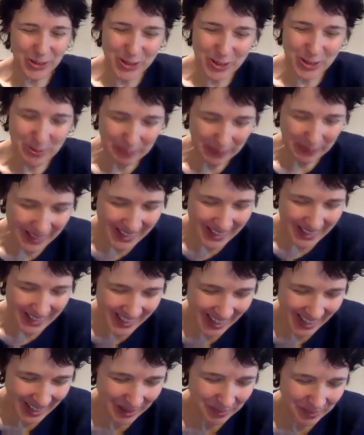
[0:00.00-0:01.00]
you please
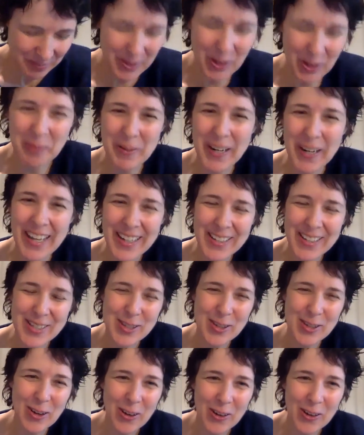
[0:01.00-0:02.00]
nominate a
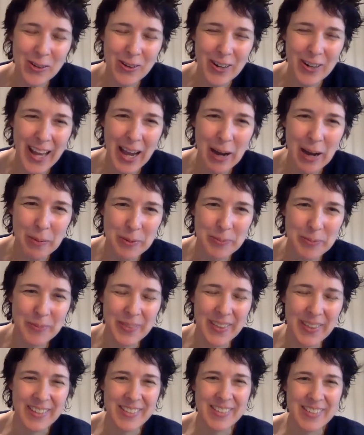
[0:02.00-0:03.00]
song or an album
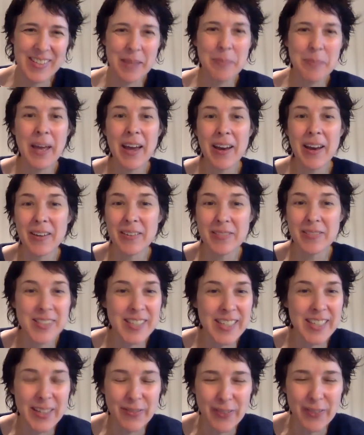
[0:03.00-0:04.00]
that's somehow
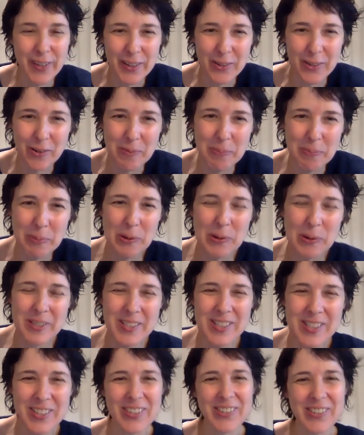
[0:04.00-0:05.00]
significant or important
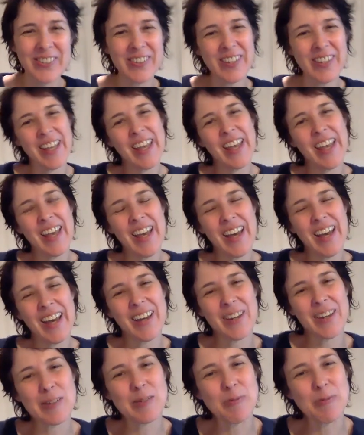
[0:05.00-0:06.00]
to you?
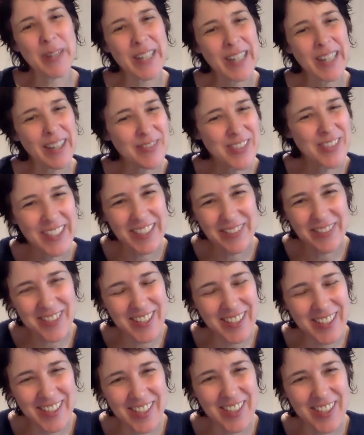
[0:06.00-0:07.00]
Because we'd love to
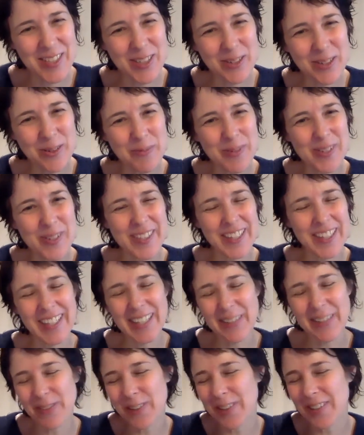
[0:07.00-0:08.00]
listen to your music. And
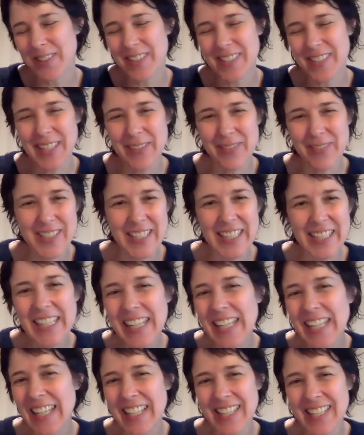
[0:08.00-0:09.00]
if you could just give us a
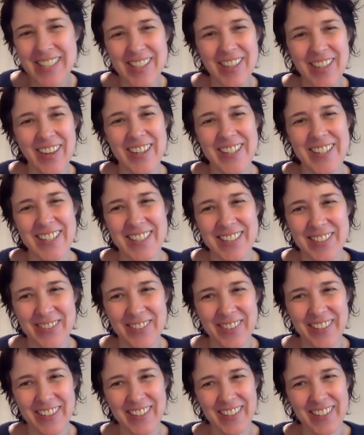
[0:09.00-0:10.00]
little insight into
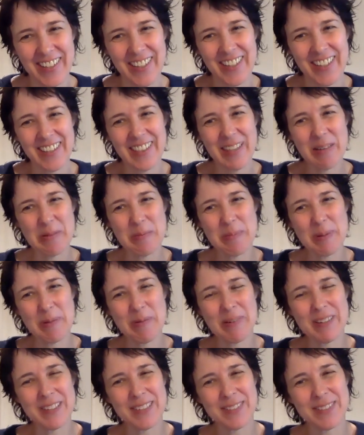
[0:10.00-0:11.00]
it, that would be
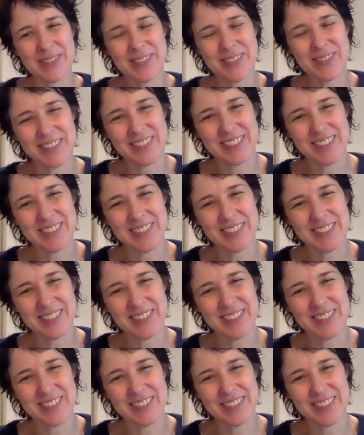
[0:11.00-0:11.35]
wonderful.